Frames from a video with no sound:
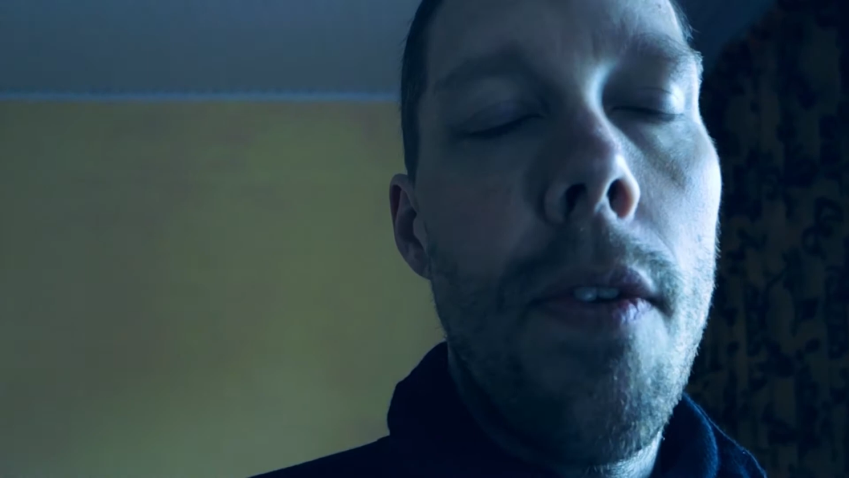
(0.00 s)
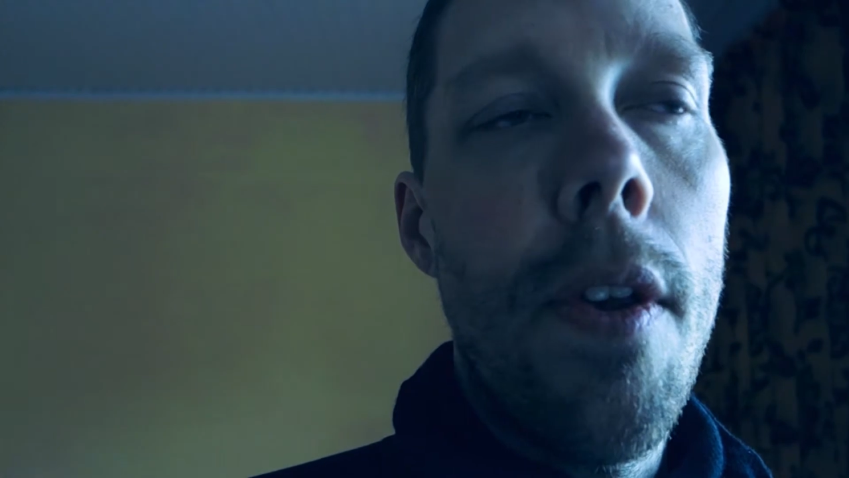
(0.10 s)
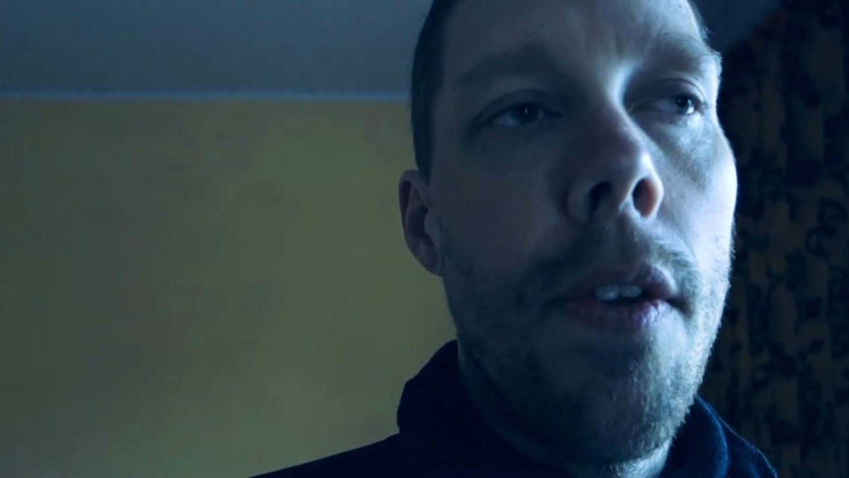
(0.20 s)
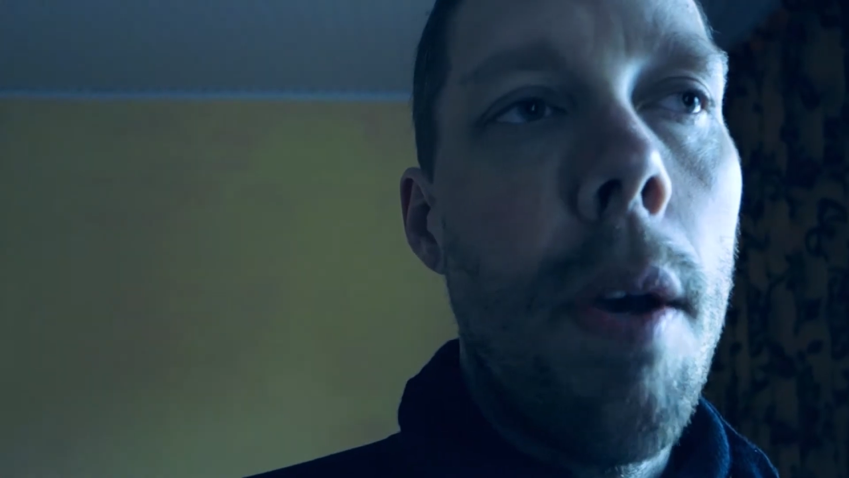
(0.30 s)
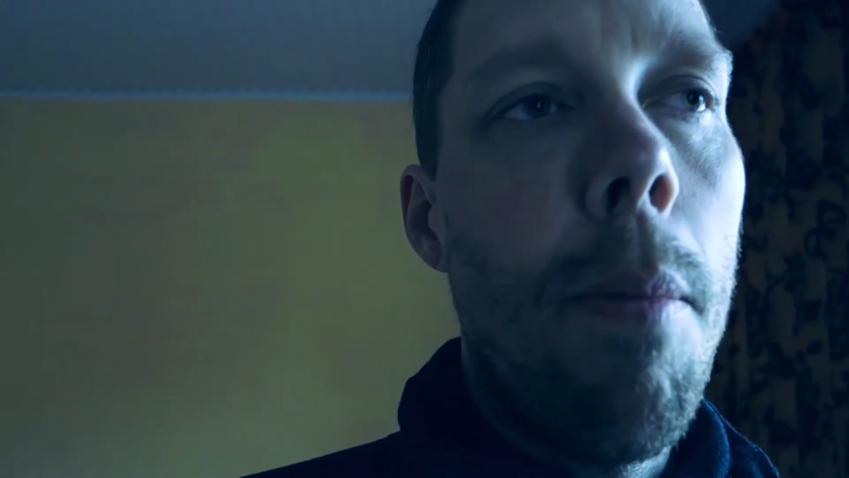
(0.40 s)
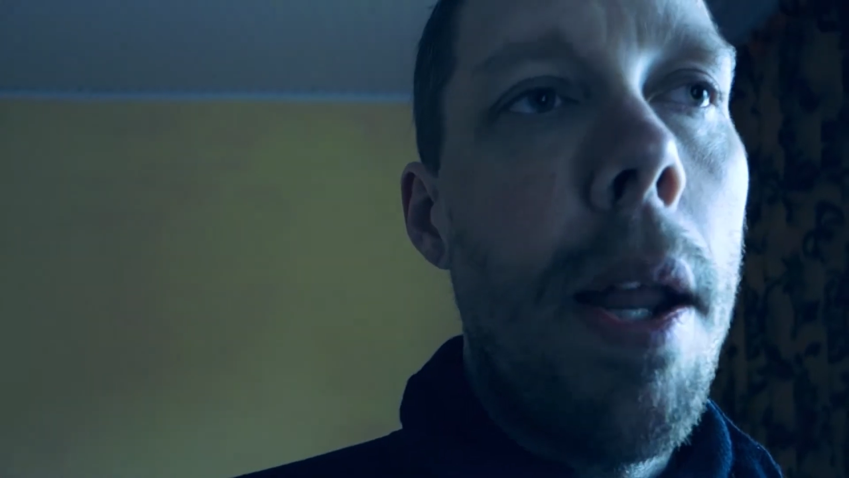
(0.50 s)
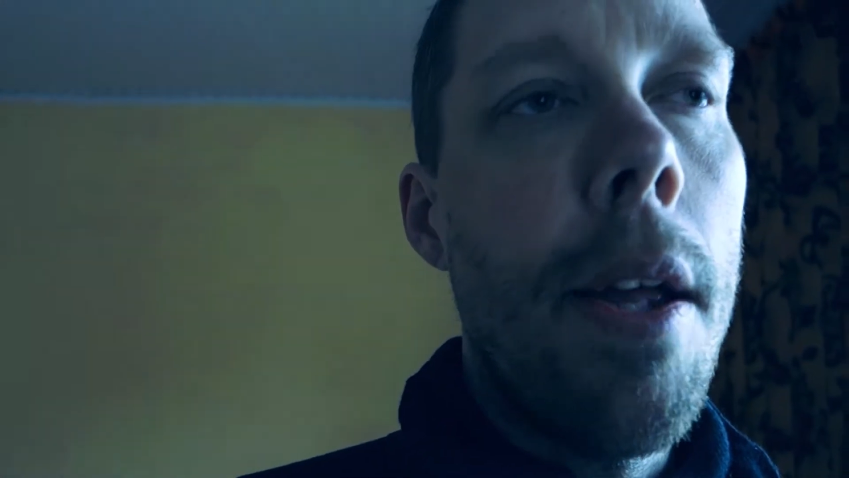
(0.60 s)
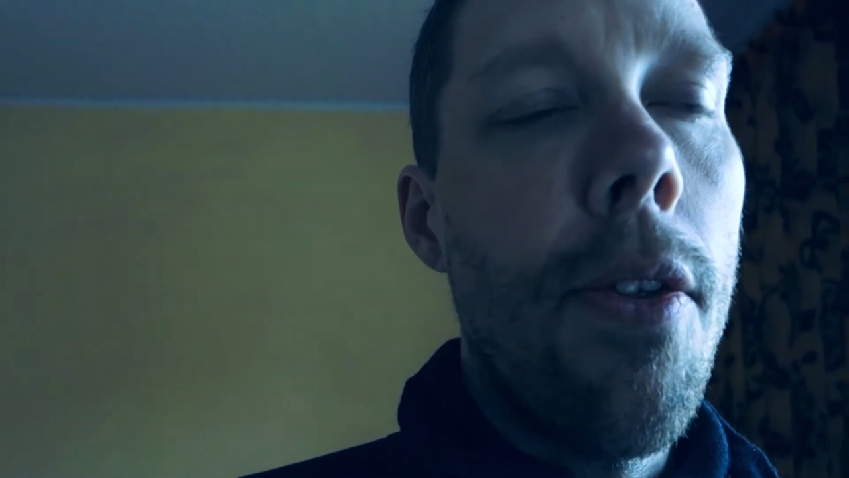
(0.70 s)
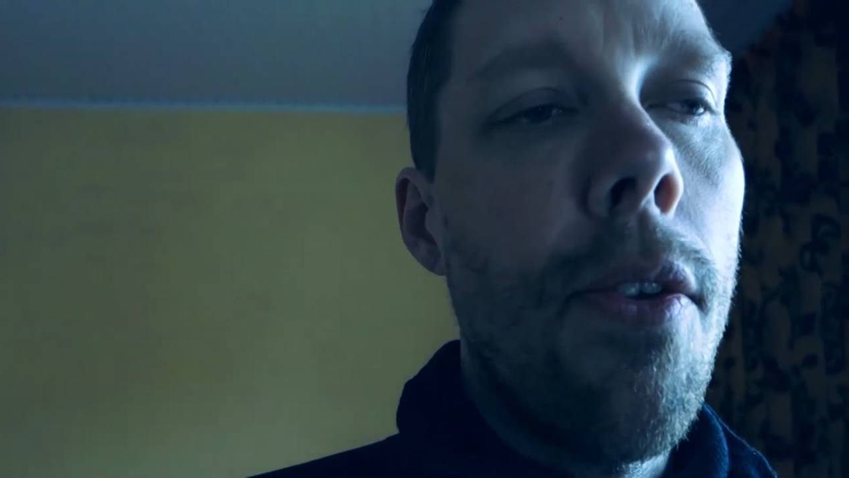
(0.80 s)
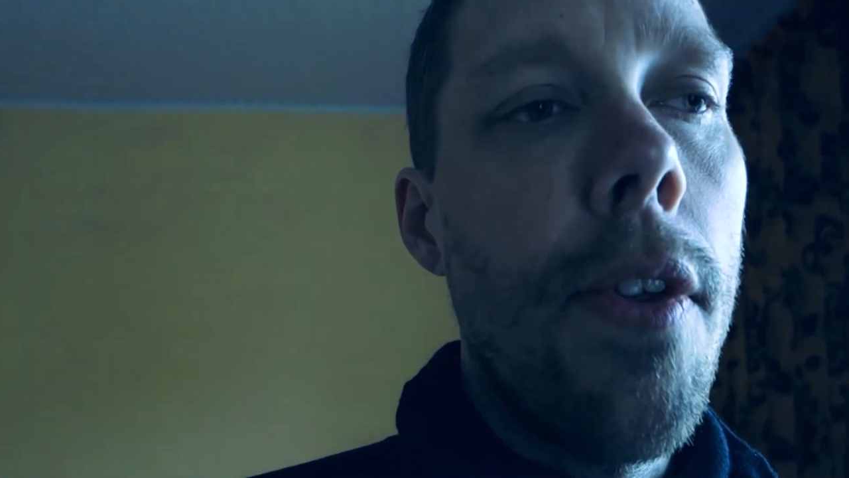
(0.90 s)
since I
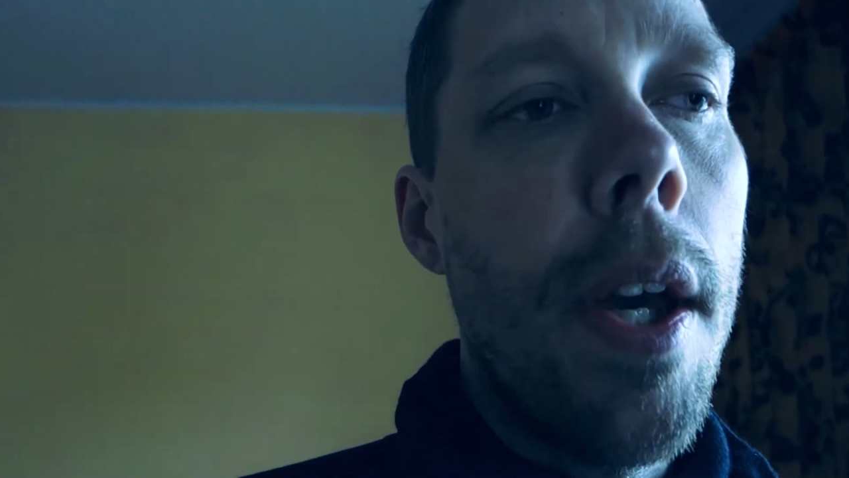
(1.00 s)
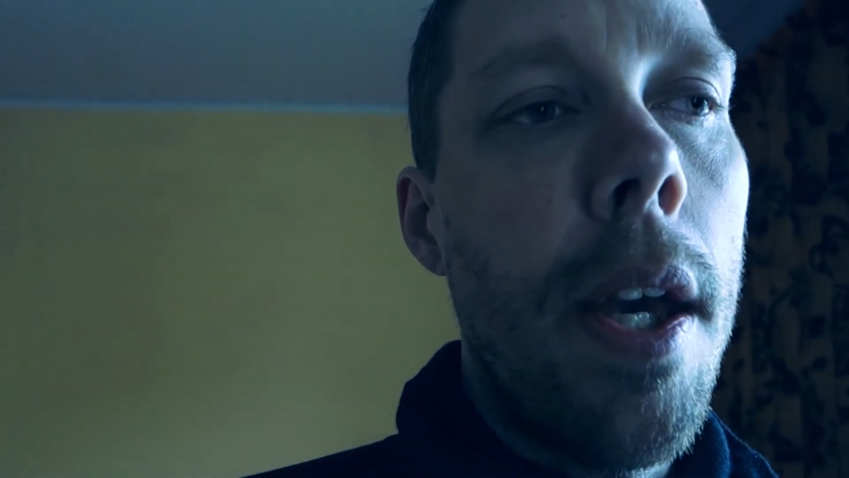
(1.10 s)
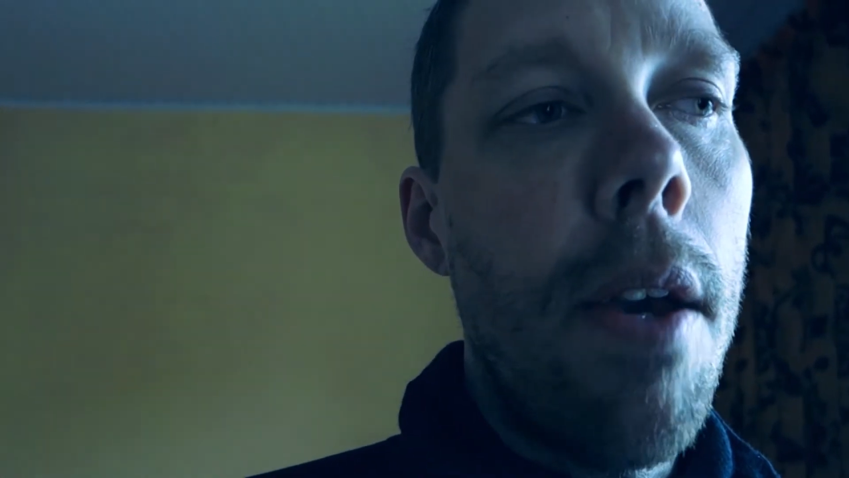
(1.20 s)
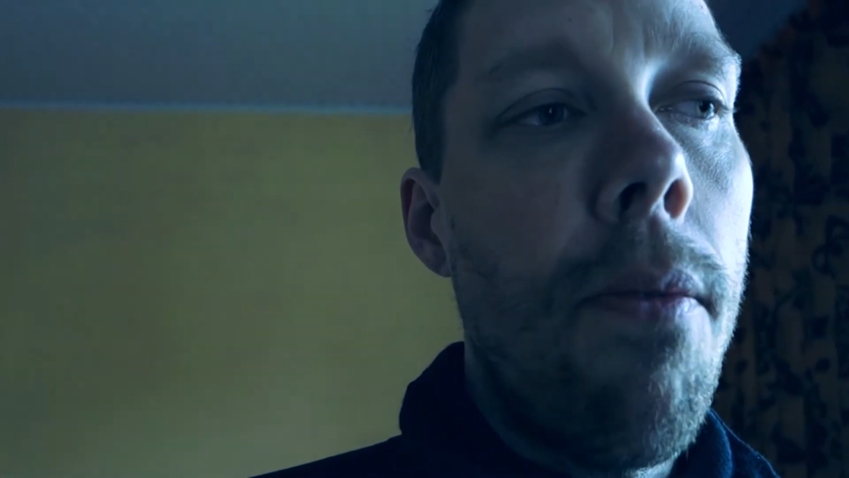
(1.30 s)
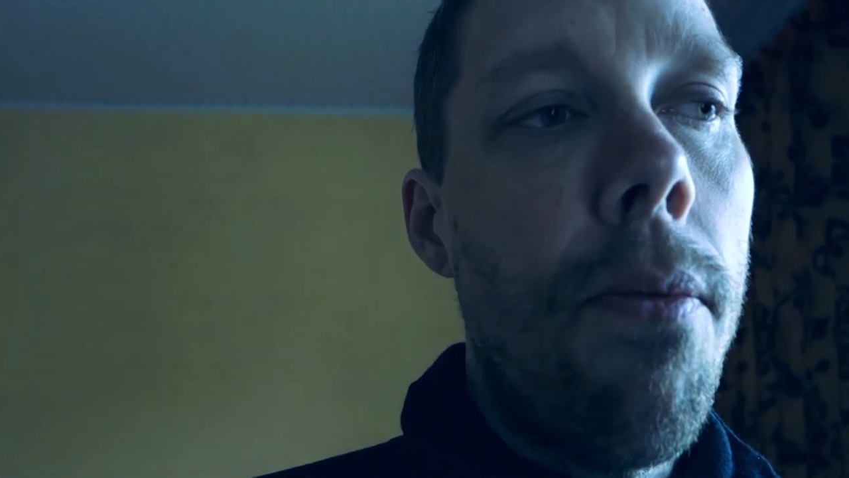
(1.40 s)
plan to stay